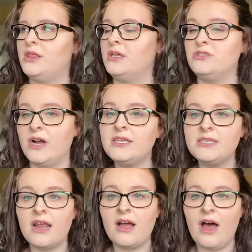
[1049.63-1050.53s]
the dress
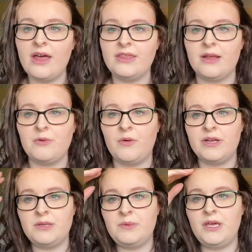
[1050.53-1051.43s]
that I got that I'm
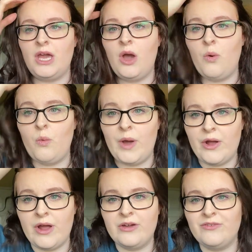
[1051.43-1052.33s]
going to be
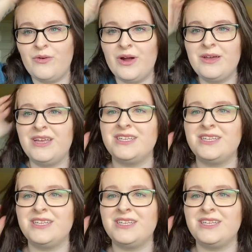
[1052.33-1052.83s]
wearing for it.